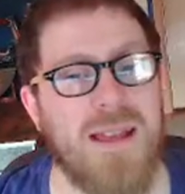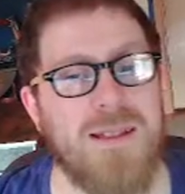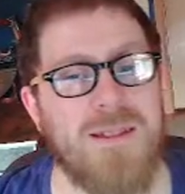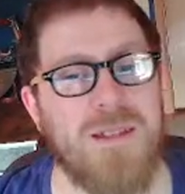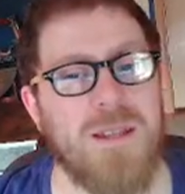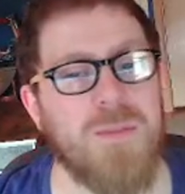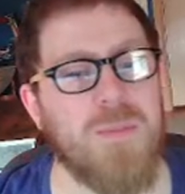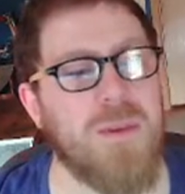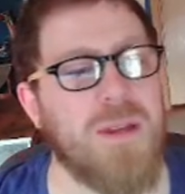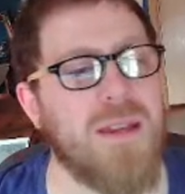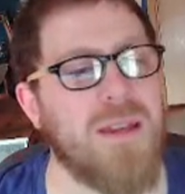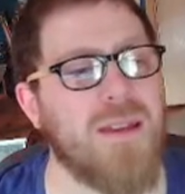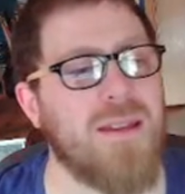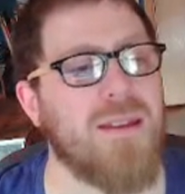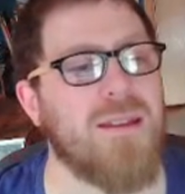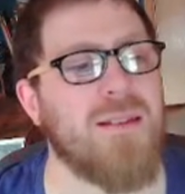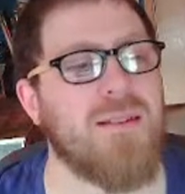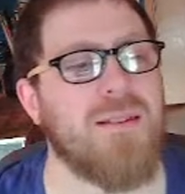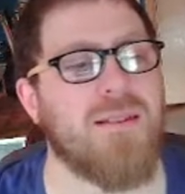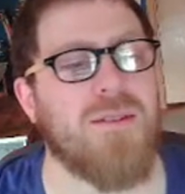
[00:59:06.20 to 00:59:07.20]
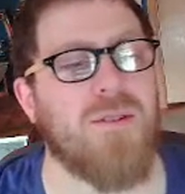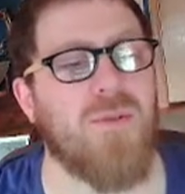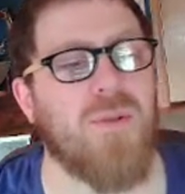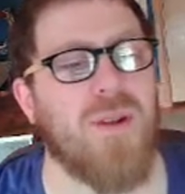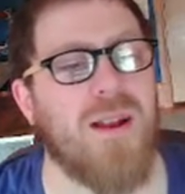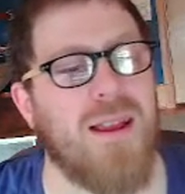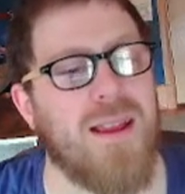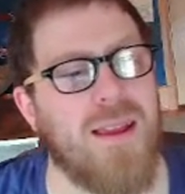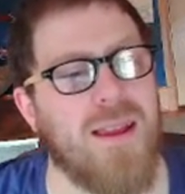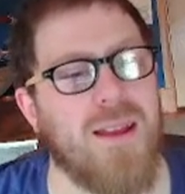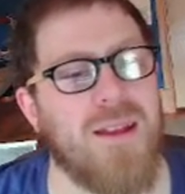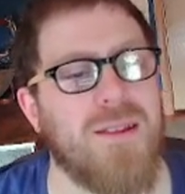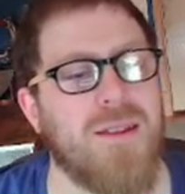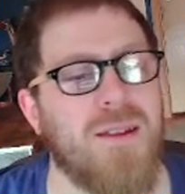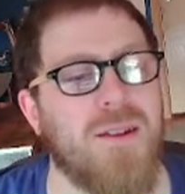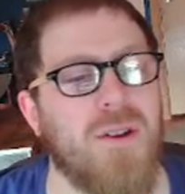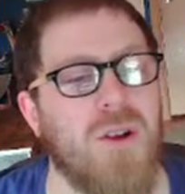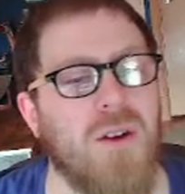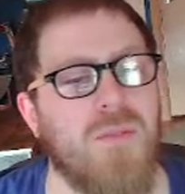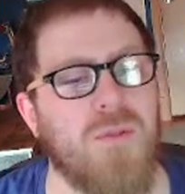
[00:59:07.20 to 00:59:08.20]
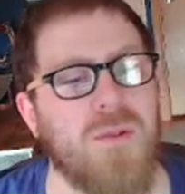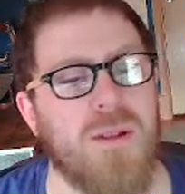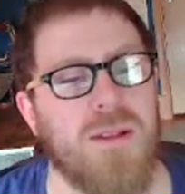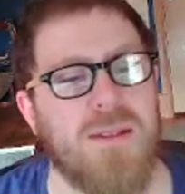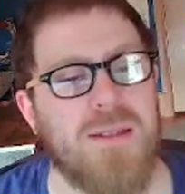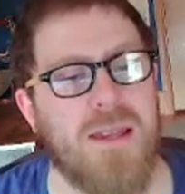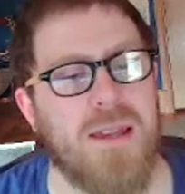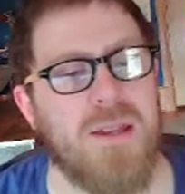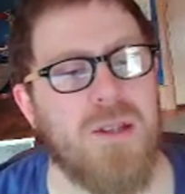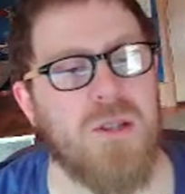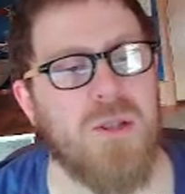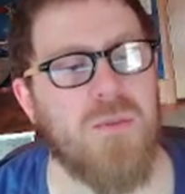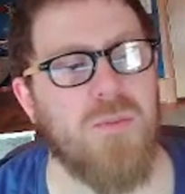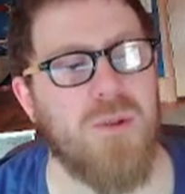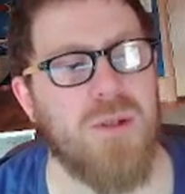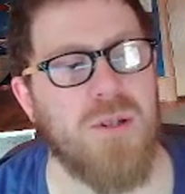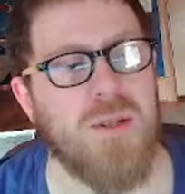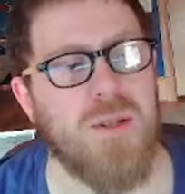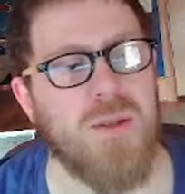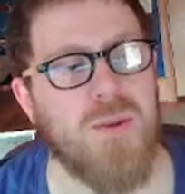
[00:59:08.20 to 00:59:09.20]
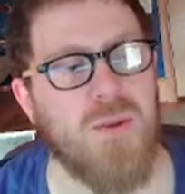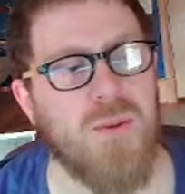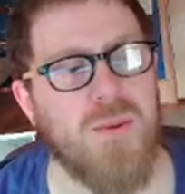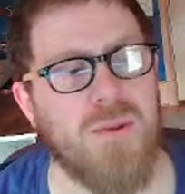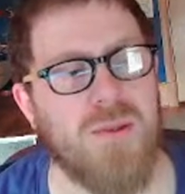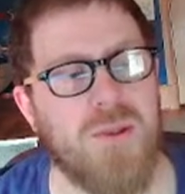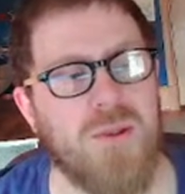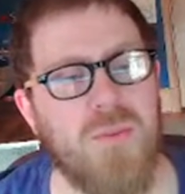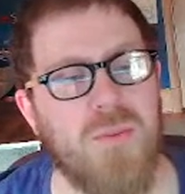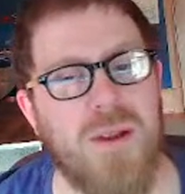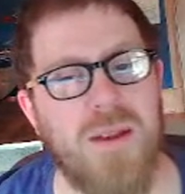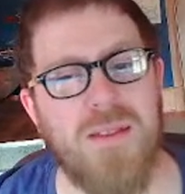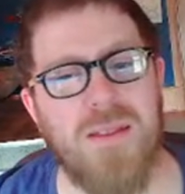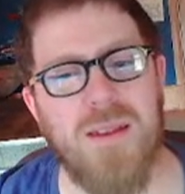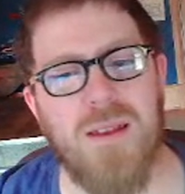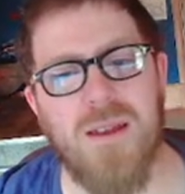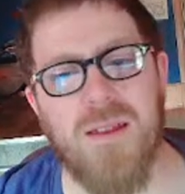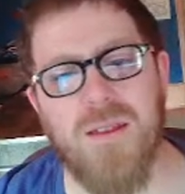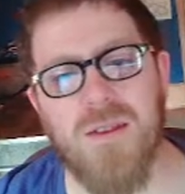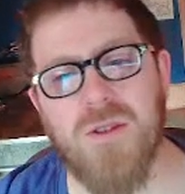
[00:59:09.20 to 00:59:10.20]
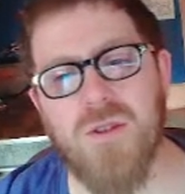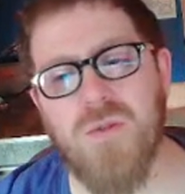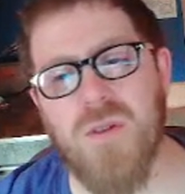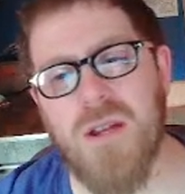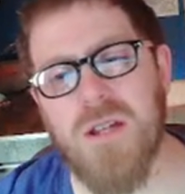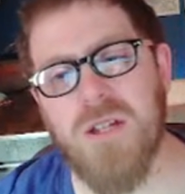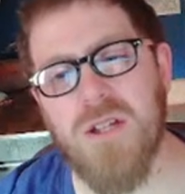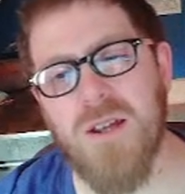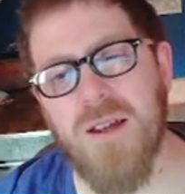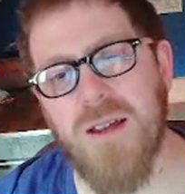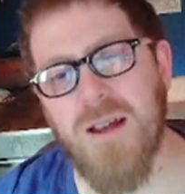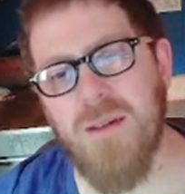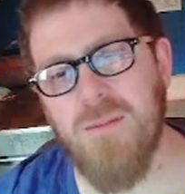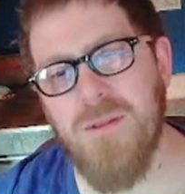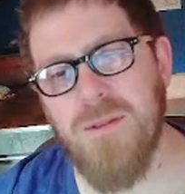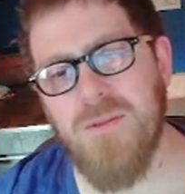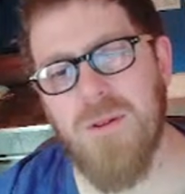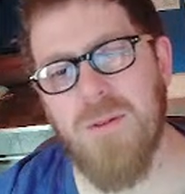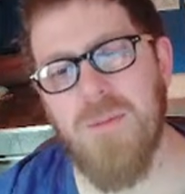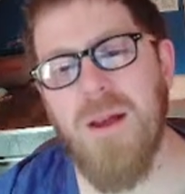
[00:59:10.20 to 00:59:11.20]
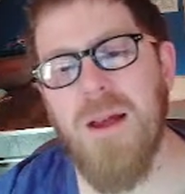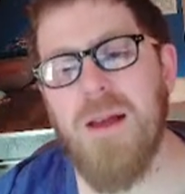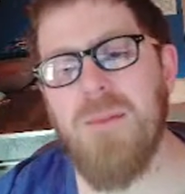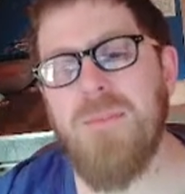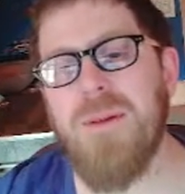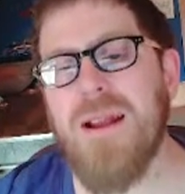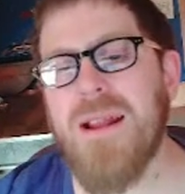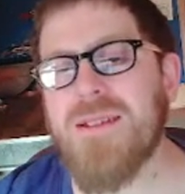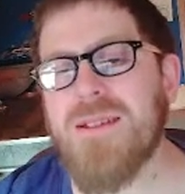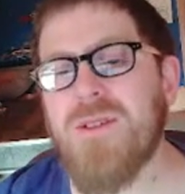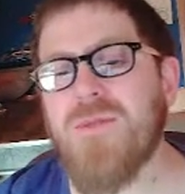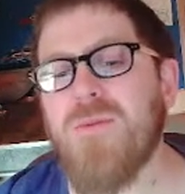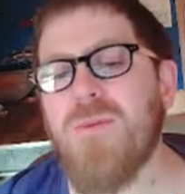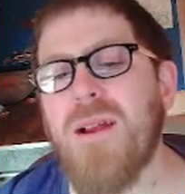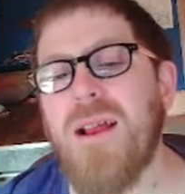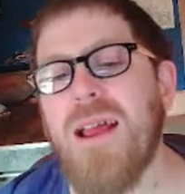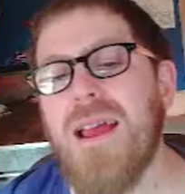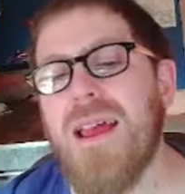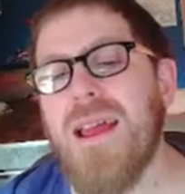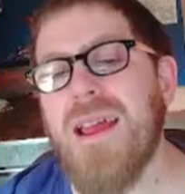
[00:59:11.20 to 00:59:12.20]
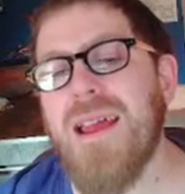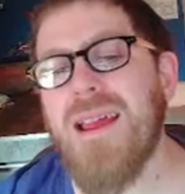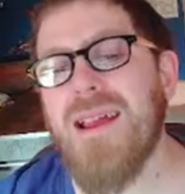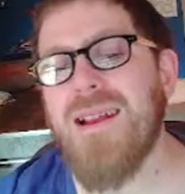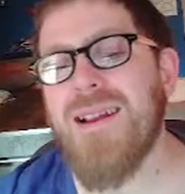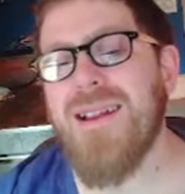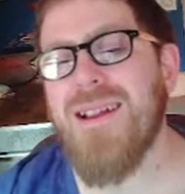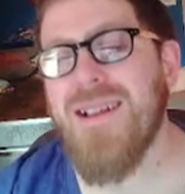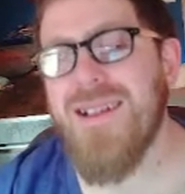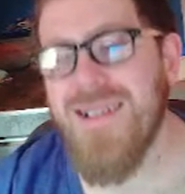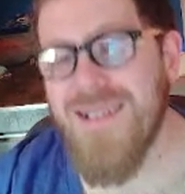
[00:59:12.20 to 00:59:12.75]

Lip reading: to be grey in the novelization, which is also where the illustration comes from, but it's green.